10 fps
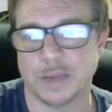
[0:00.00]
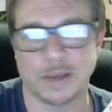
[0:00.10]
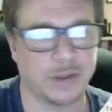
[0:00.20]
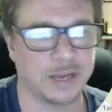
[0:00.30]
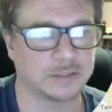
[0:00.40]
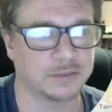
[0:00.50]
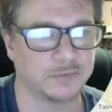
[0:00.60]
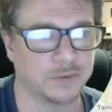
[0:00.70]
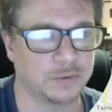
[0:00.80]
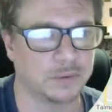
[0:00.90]
active
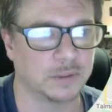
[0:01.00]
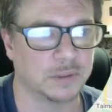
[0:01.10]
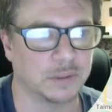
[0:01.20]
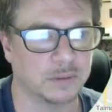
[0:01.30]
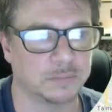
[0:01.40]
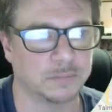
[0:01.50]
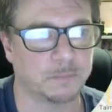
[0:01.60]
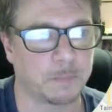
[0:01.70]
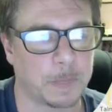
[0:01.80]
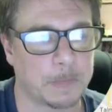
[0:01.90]
your
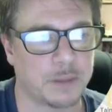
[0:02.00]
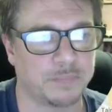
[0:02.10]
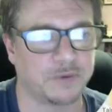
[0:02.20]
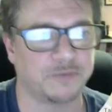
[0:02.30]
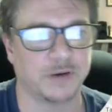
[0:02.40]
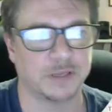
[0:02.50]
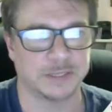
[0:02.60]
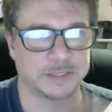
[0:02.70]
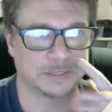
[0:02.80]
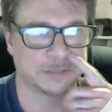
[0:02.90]
profile
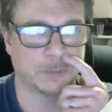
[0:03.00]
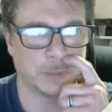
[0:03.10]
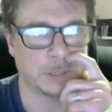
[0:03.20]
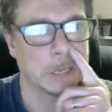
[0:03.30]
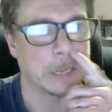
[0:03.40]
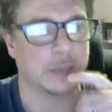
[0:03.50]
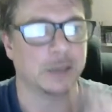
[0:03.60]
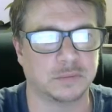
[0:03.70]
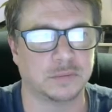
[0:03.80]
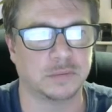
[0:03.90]
is as well.
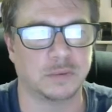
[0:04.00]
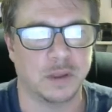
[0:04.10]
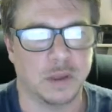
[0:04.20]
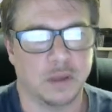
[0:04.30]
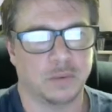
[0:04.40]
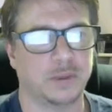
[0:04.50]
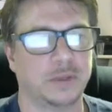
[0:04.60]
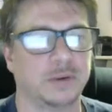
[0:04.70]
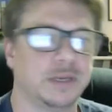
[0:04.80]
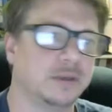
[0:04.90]
When
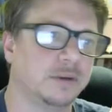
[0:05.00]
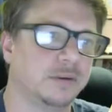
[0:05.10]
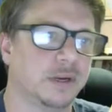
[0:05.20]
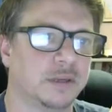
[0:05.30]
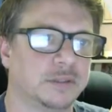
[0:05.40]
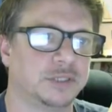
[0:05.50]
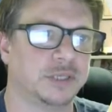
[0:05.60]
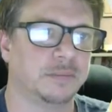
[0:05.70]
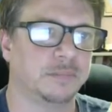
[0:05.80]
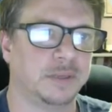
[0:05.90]
you're in your
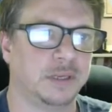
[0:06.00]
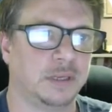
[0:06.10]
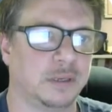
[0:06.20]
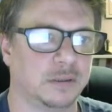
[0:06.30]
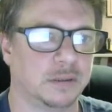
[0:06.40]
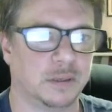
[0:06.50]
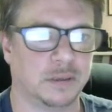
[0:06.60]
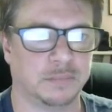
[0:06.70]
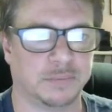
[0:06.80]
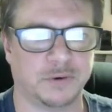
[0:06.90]
GMB
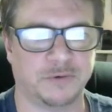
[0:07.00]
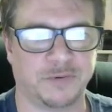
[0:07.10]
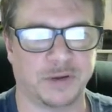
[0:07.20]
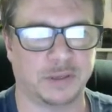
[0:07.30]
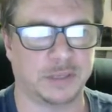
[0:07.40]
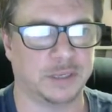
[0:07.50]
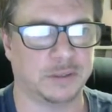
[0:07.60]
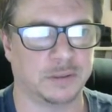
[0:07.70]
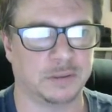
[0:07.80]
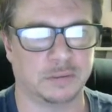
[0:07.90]
profile
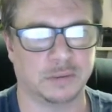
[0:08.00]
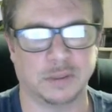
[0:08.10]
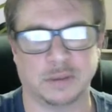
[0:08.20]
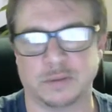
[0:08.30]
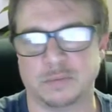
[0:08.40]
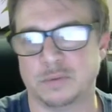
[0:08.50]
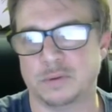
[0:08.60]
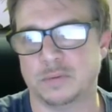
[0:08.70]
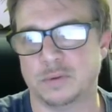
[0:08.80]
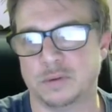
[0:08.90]
here,
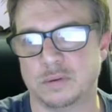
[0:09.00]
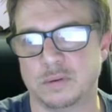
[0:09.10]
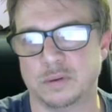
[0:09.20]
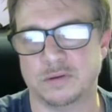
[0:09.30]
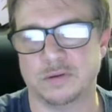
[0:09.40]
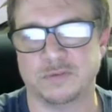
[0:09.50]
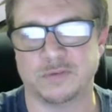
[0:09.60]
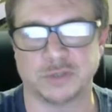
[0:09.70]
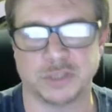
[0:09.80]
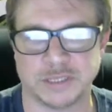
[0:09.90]
if
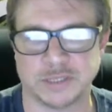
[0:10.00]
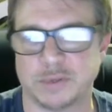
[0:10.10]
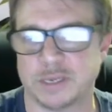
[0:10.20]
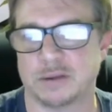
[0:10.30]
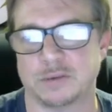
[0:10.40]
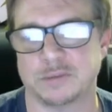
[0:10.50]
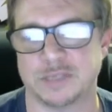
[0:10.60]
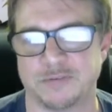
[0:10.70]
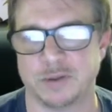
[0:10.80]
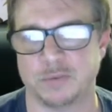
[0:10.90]
you're just starting out, you
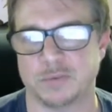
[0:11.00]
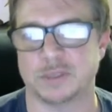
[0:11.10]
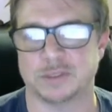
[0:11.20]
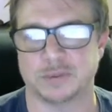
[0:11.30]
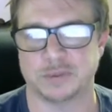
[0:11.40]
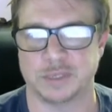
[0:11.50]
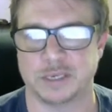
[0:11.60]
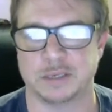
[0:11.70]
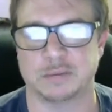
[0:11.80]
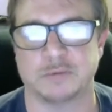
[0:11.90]
definitely want to
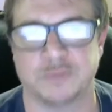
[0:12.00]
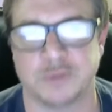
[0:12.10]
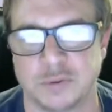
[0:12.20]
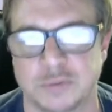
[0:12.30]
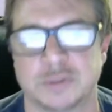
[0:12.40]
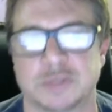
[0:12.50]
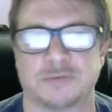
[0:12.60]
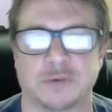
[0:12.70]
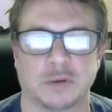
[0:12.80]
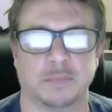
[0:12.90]
get reviews
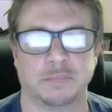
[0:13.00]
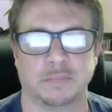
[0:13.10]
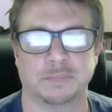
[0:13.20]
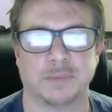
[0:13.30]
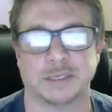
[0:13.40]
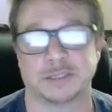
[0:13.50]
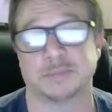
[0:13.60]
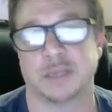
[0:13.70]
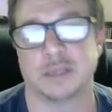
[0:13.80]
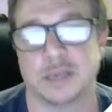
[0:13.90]
from
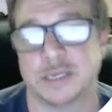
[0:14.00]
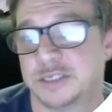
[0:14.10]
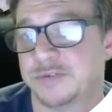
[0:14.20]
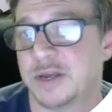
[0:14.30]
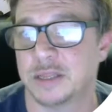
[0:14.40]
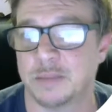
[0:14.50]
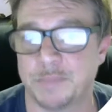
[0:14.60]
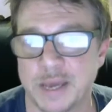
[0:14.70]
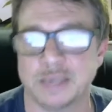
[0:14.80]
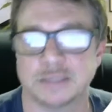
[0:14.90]
possibly clients you've had in the
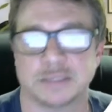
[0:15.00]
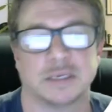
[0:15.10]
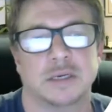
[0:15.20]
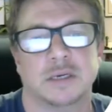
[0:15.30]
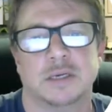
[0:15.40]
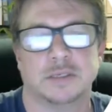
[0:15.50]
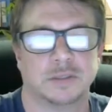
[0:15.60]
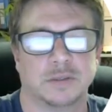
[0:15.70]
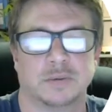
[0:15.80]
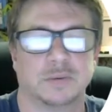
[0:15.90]
past.
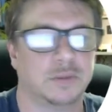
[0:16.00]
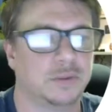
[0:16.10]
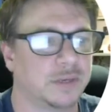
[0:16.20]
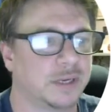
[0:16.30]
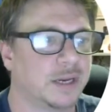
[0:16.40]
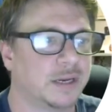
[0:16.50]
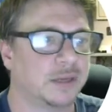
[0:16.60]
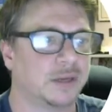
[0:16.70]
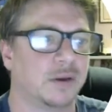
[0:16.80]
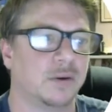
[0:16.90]
So you can kind
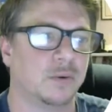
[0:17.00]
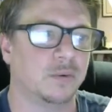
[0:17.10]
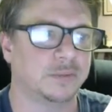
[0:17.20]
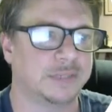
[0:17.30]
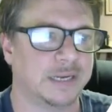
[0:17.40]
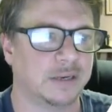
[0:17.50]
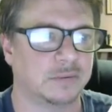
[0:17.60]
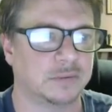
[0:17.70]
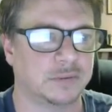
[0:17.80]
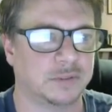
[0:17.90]
of go
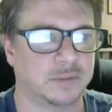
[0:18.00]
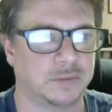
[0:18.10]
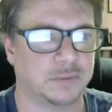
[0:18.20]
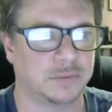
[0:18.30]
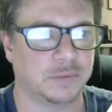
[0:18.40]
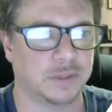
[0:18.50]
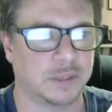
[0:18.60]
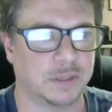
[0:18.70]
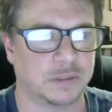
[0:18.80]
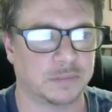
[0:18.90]
down to,
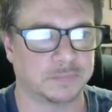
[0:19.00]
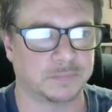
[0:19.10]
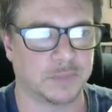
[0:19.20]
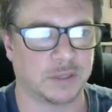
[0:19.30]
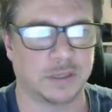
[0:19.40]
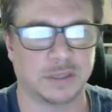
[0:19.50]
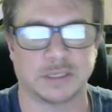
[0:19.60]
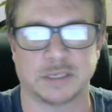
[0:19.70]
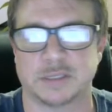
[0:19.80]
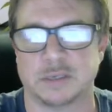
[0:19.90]
I think it's
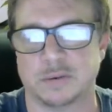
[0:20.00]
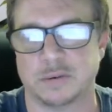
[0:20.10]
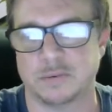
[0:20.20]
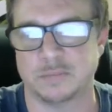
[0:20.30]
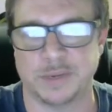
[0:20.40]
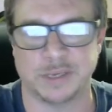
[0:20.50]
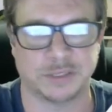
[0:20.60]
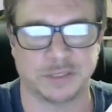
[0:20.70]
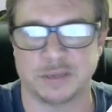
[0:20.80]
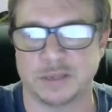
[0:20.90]
actually on the home
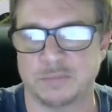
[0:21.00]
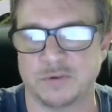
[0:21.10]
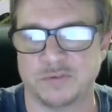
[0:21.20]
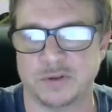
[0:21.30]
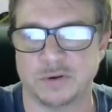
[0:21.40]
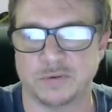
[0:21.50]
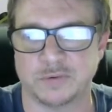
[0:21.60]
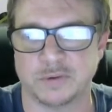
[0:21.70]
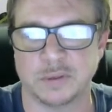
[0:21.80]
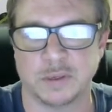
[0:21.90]
page now. They moved it
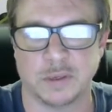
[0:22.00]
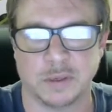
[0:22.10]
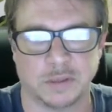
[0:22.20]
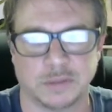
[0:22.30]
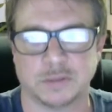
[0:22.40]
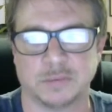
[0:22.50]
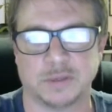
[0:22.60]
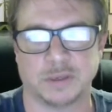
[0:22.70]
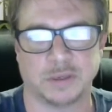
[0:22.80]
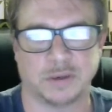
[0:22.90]
over to where
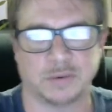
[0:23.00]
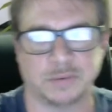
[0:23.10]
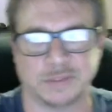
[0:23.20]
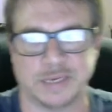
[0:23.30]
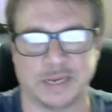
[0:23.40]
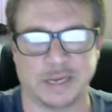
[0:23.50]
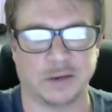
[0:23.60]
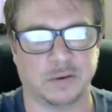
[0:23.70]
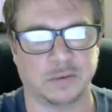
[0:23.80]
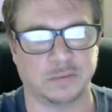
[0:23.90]
you can go
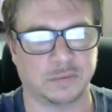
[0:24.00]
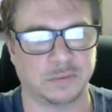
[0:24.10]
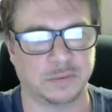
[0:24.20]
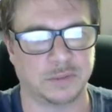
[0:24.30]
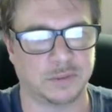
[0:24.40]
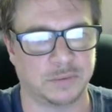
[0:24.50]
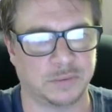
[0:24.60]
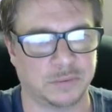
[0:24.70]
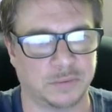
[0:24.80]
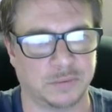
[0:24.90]
down
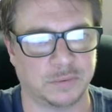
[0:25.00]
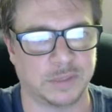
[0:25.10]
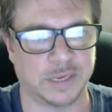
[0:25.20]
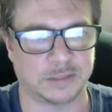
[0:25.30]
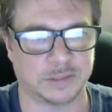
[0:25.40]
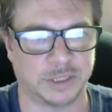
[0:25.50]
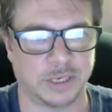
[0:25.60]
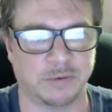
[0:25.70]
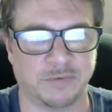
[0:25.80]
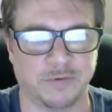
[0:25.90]
to, yes, share review